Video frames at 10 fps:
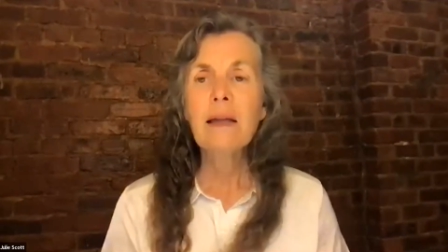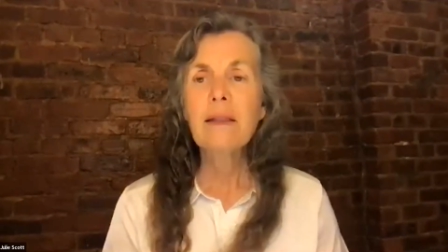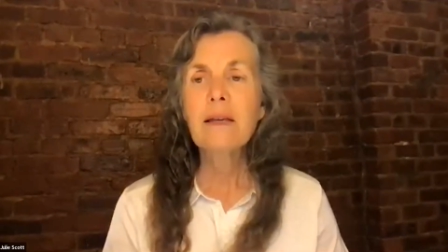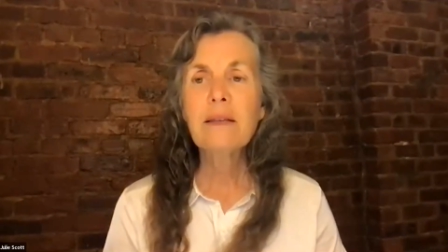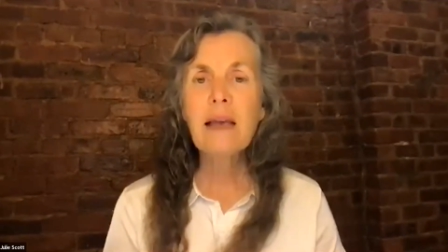
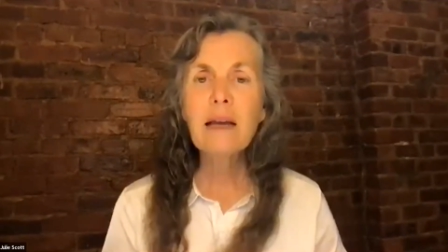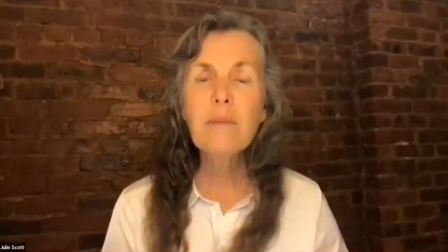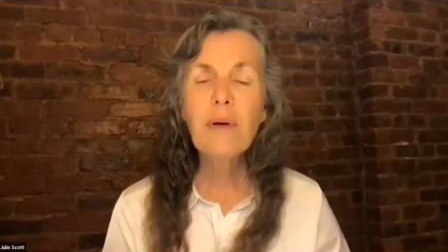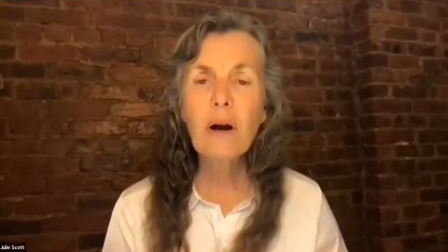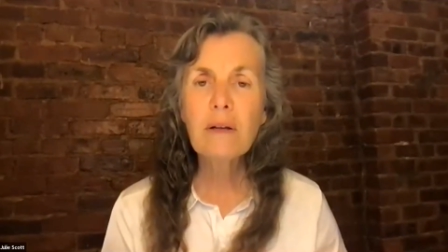the
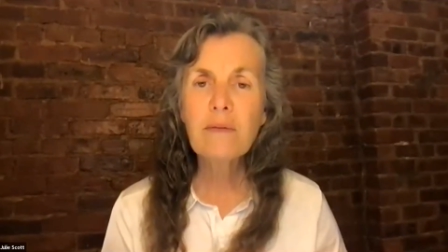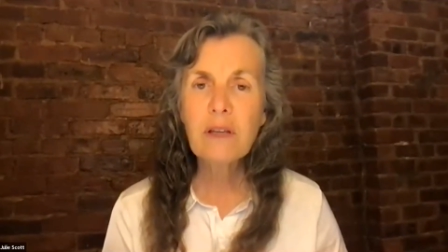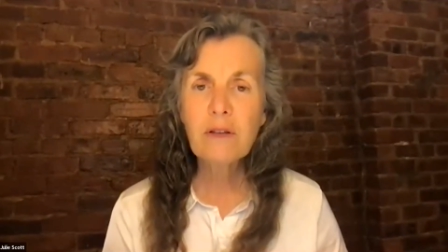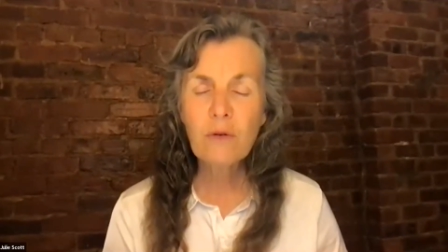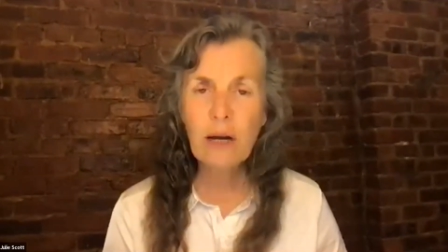second part of
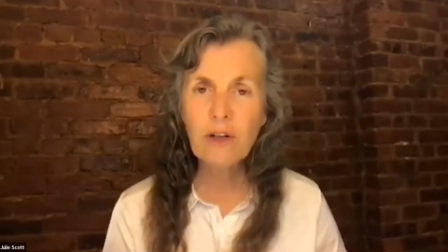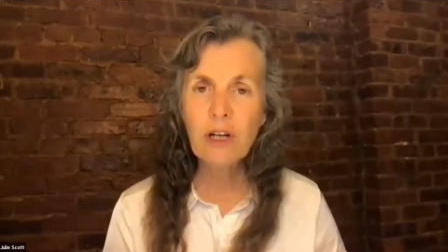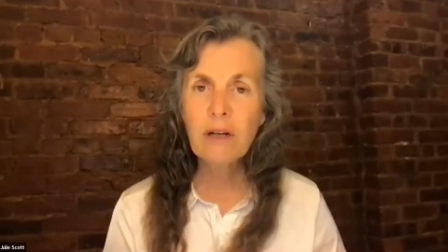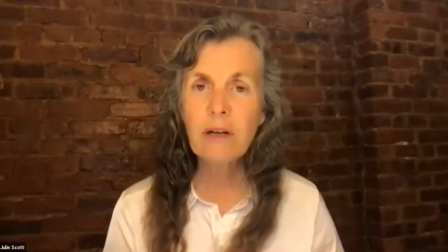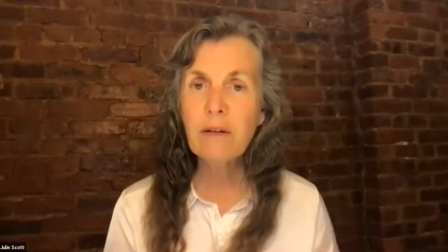this
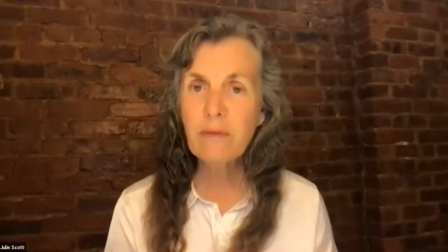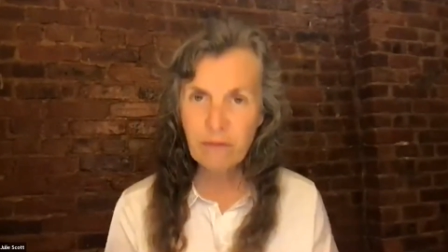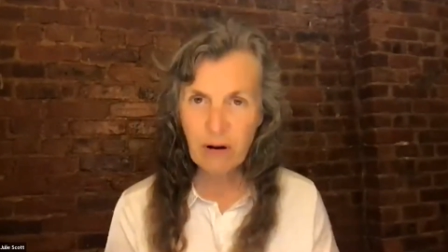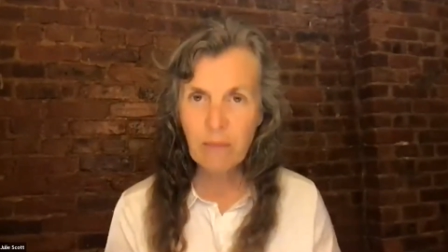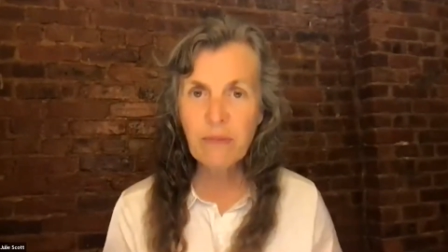question
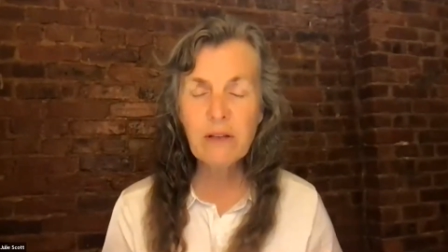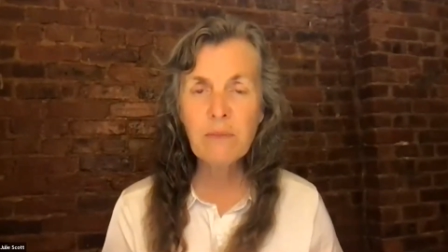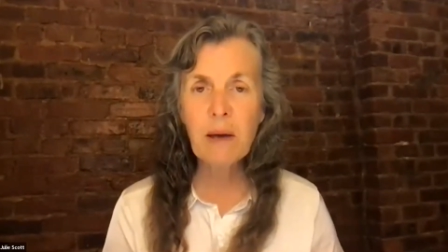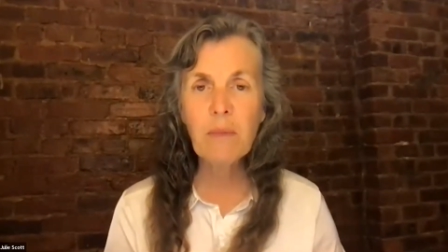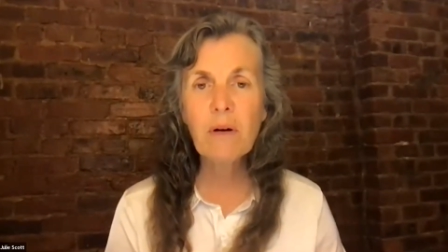from this
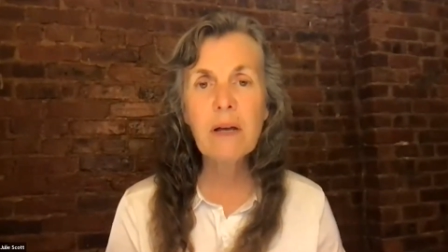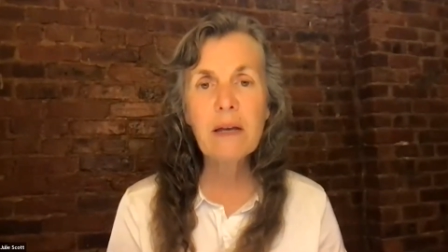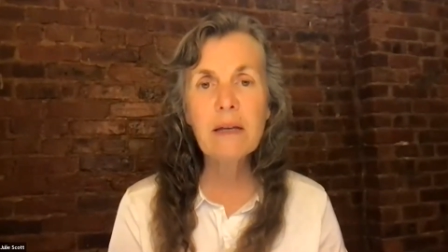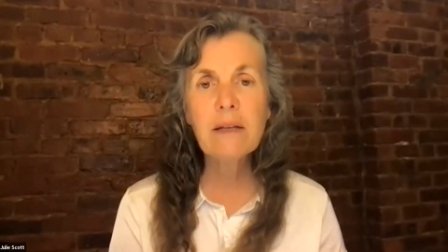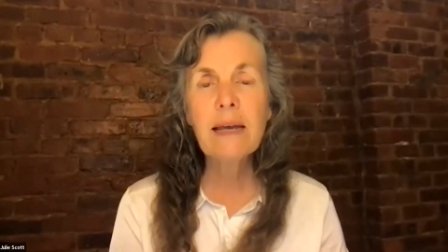member
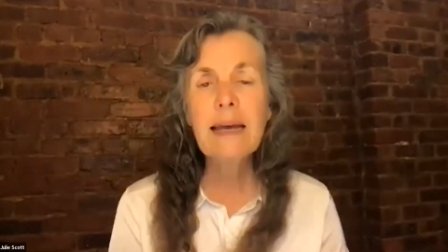is